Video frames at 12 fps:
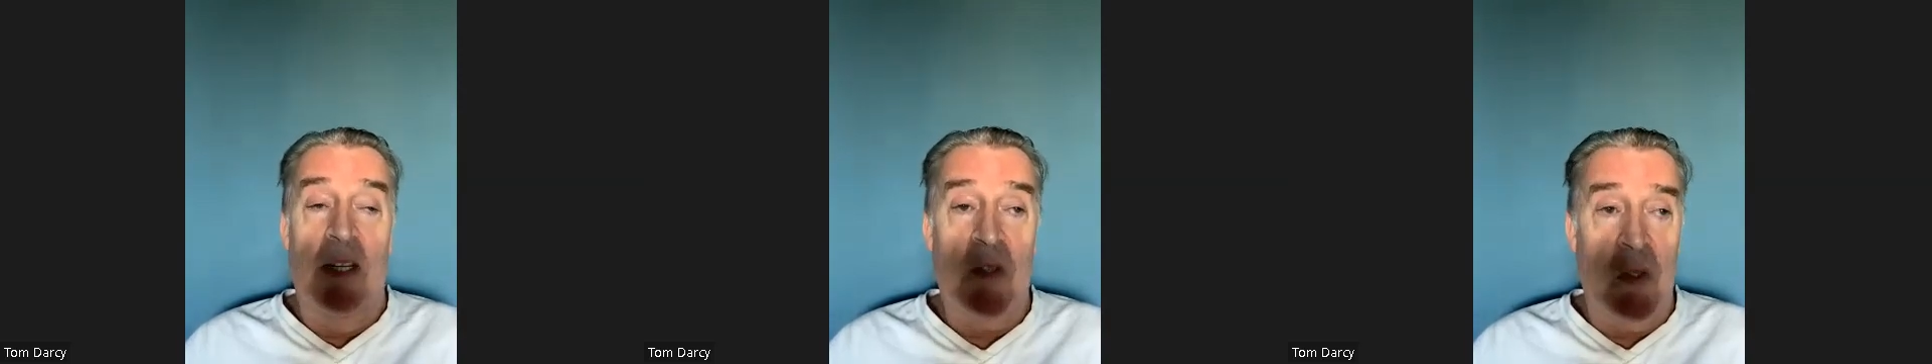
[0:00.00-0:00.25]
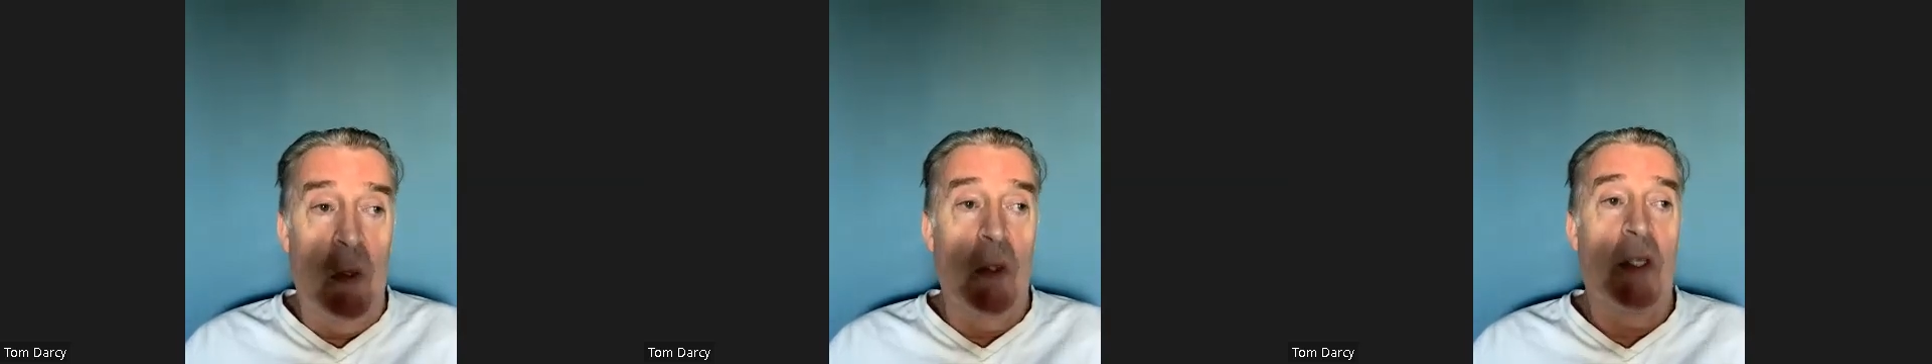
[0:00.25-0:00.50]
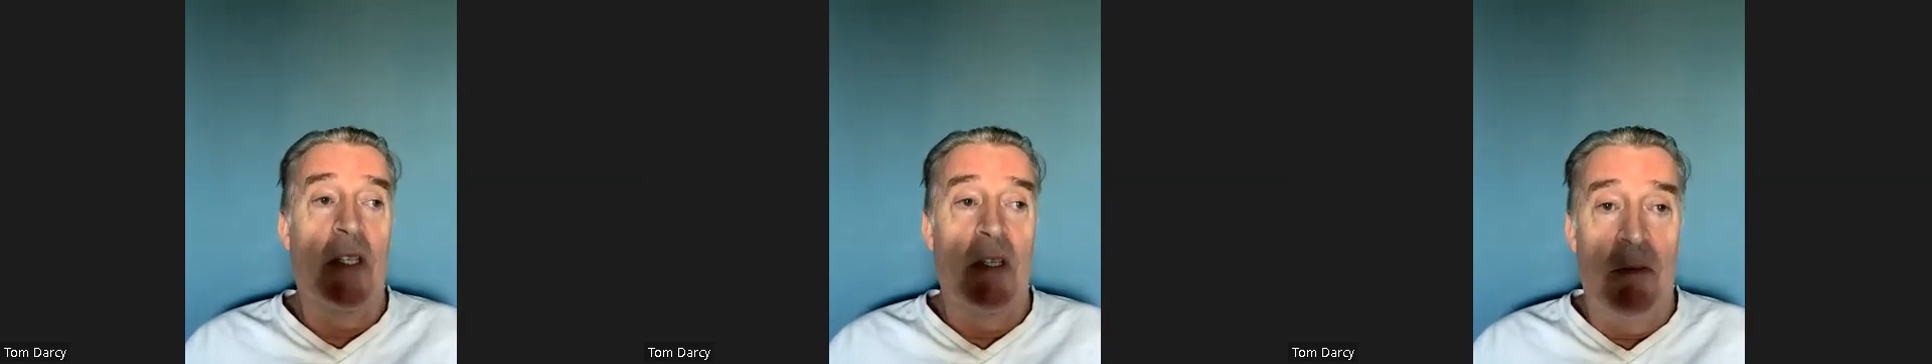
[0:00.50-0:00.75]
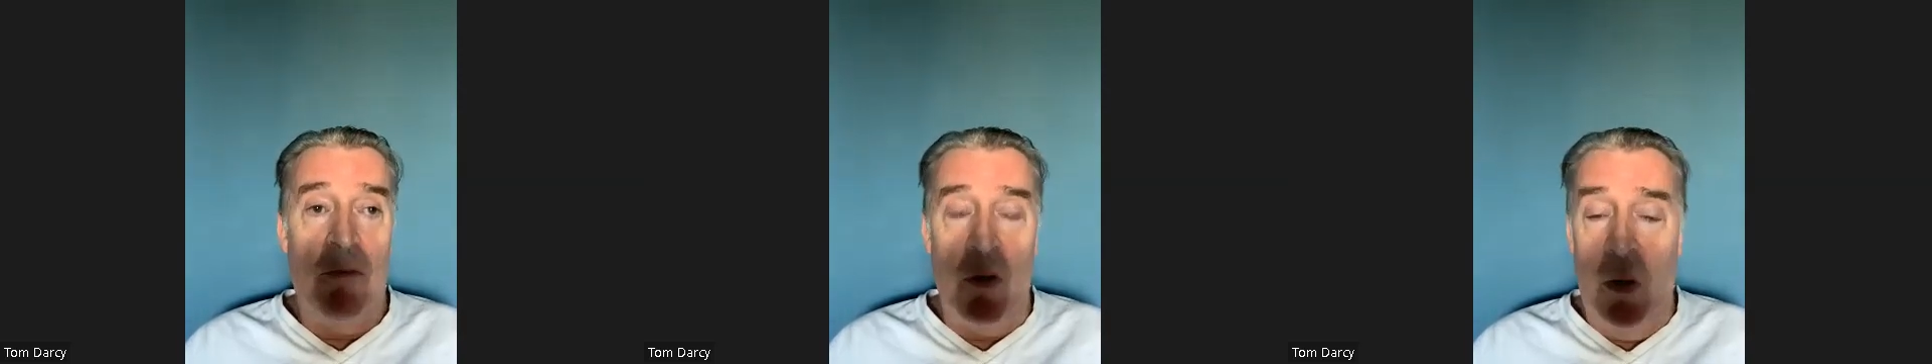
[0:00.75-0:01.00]
extorted
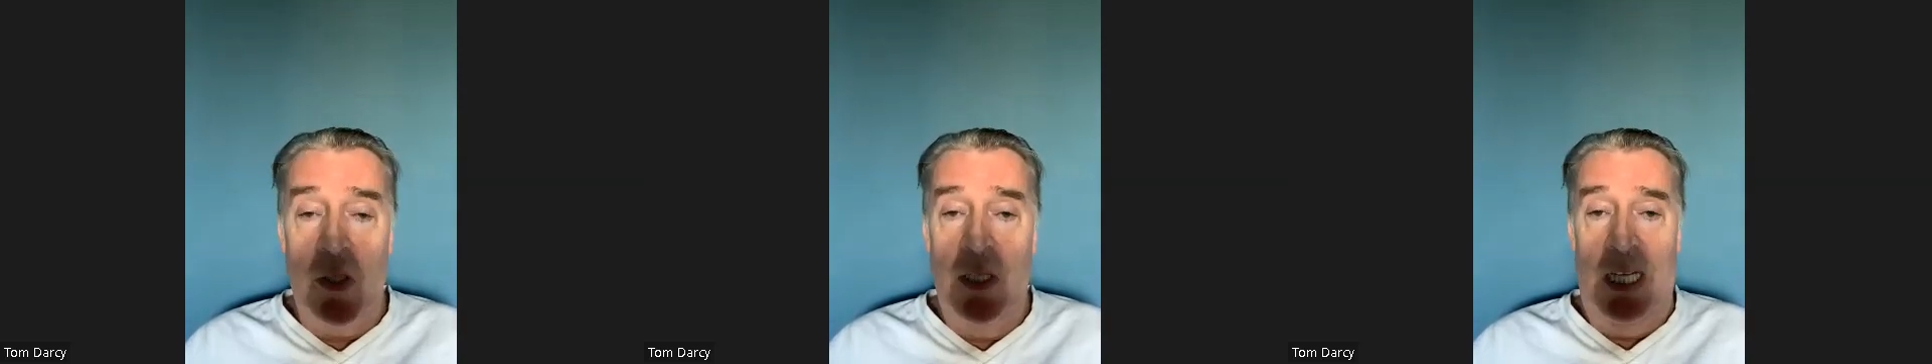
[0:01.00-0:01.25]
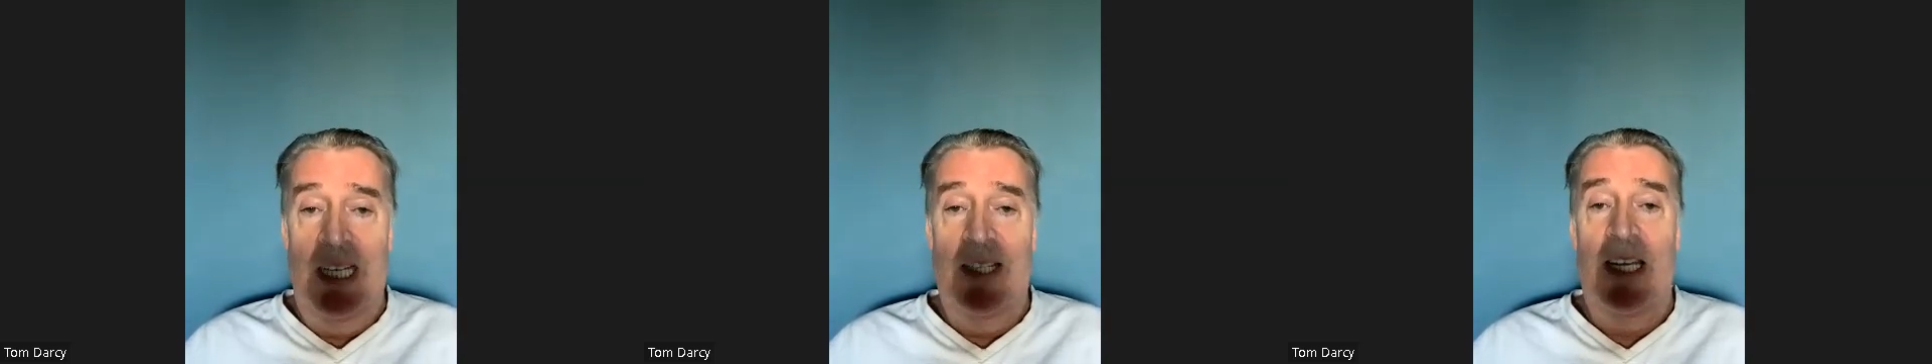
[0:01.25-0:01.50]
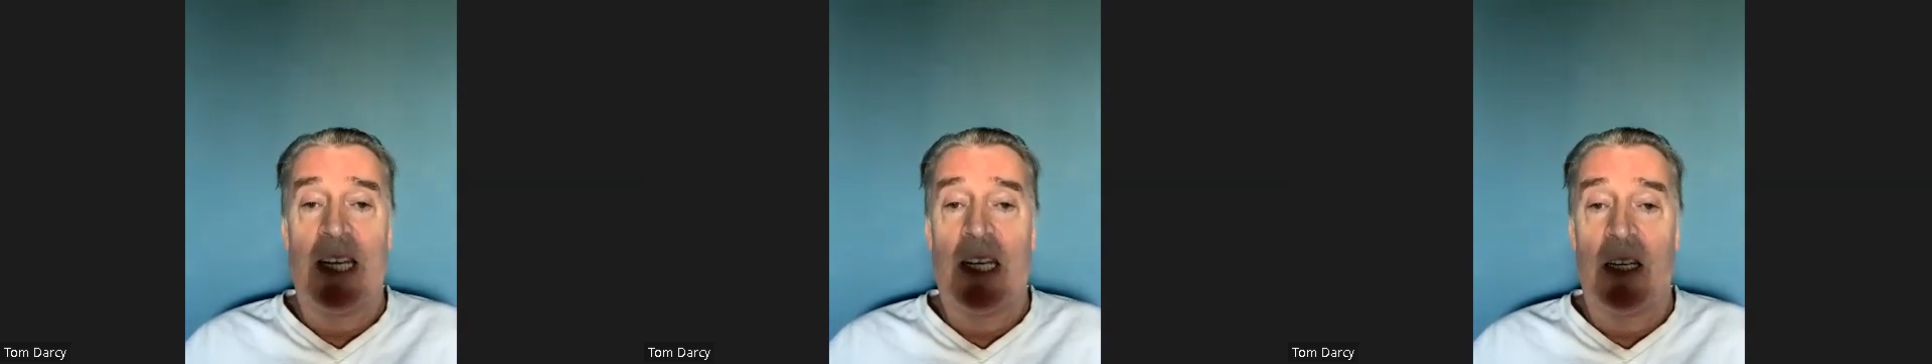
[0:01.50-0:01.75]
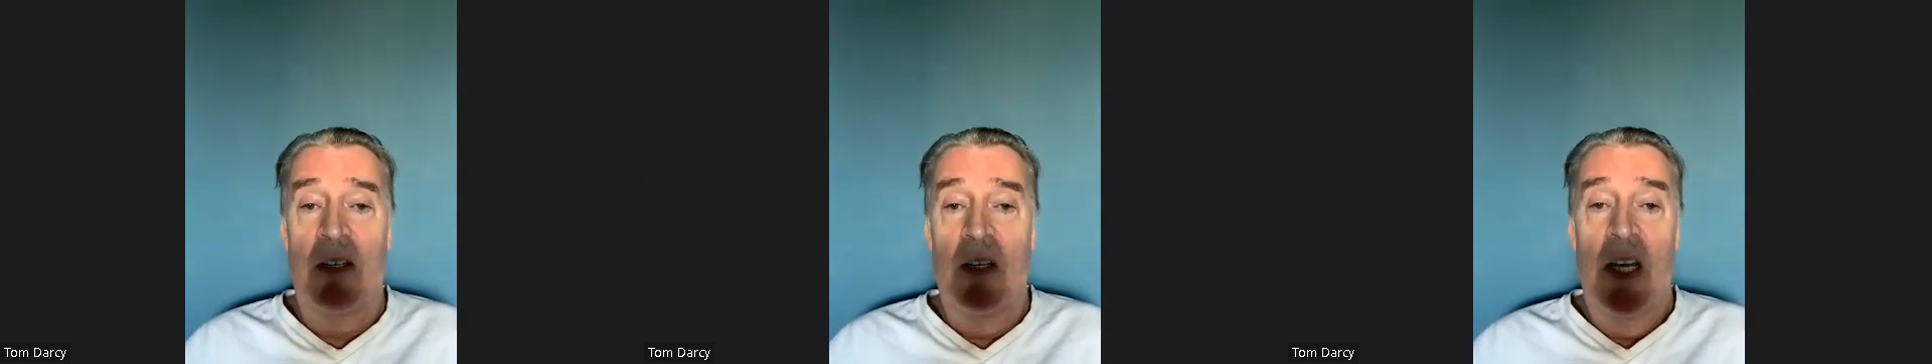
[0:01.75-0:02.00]
and fraudulently
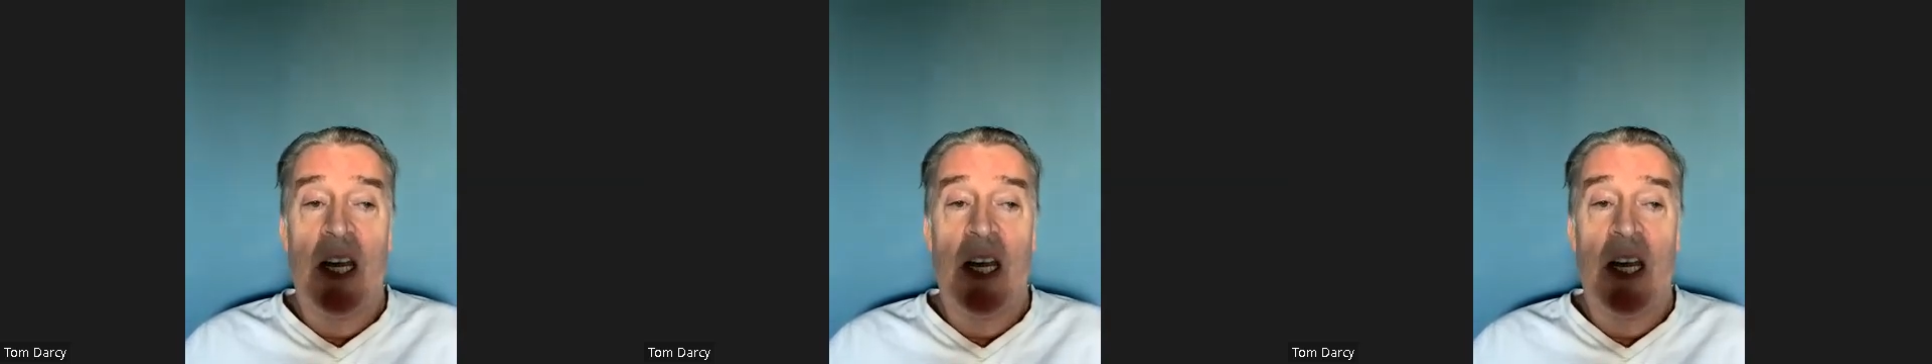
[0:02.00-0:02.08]
taken,